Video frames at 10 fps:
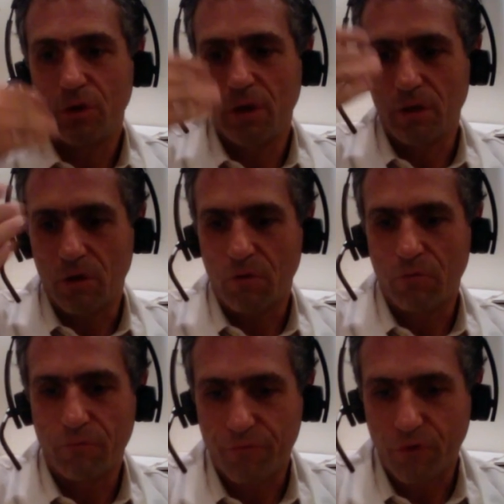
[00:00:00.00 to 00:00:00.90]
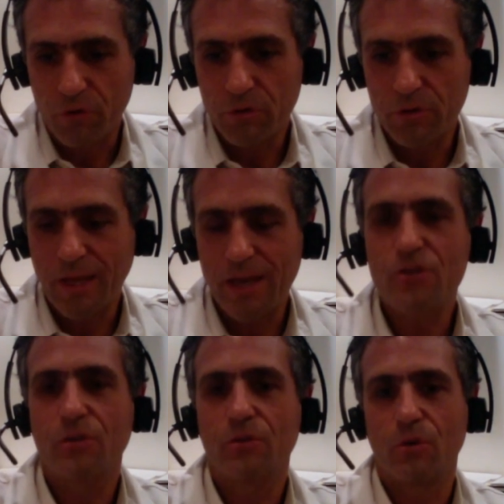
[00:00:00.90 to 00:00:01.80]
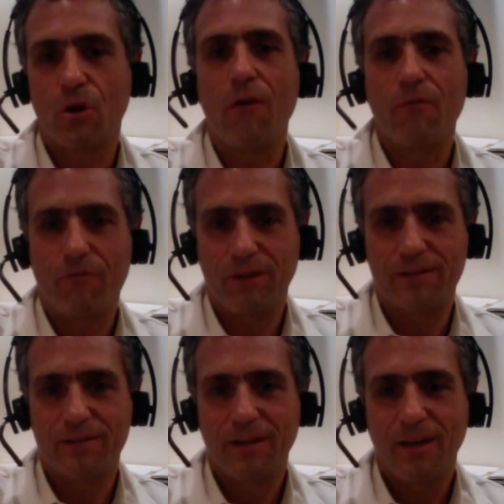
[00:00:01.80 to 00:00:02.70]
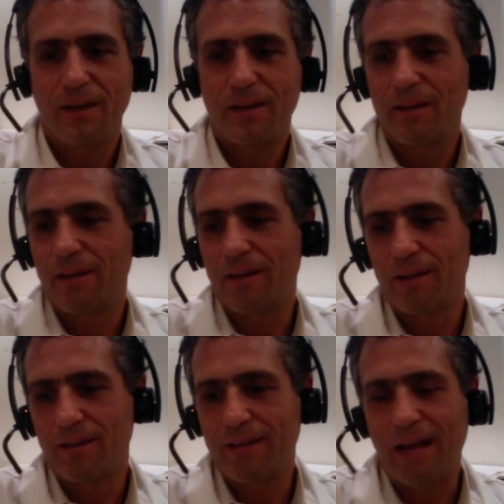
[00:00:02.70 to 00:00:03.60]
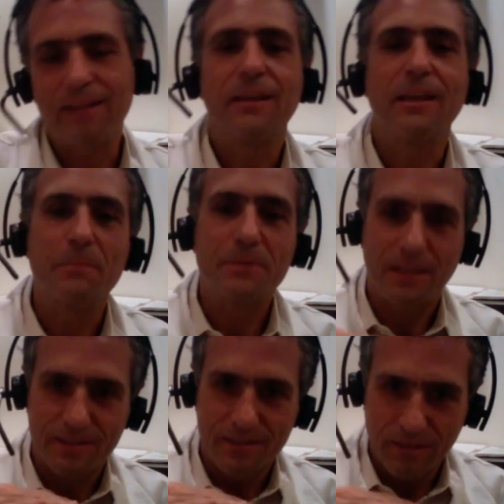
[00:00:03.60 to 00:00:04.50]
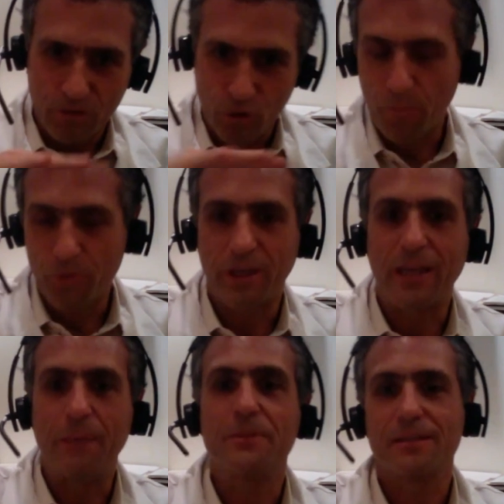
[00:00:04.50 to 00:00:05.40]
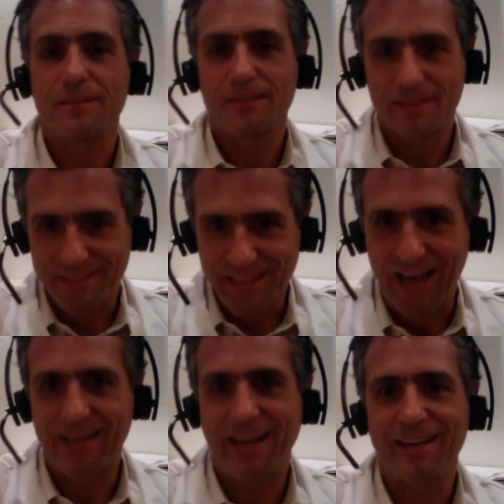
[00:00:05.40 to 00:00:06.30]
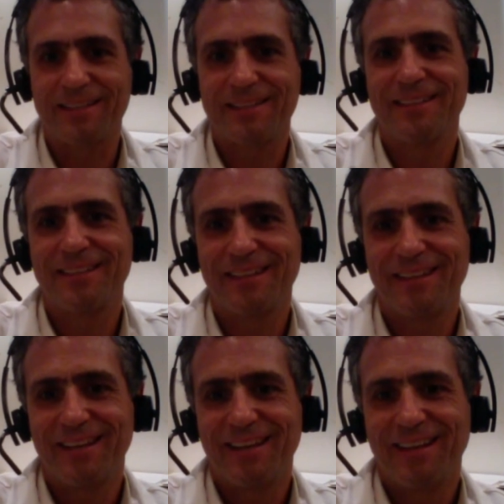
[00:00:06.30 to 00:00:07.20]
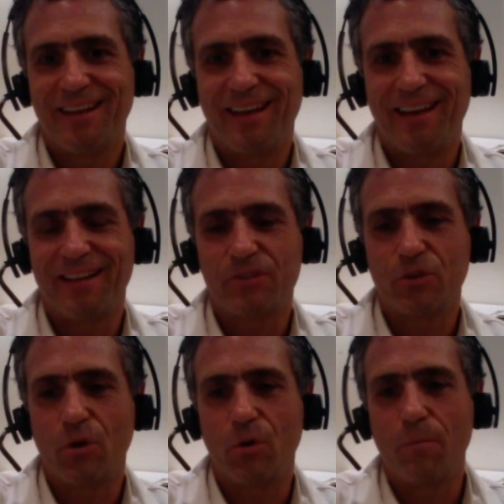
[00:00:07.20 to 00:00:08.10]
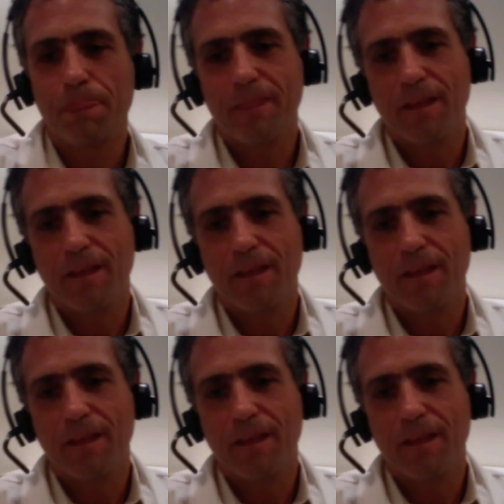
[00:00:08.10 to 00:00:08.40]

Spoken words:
in confrontation to conflict that keeps us the opposite, keeps us stagnated. And so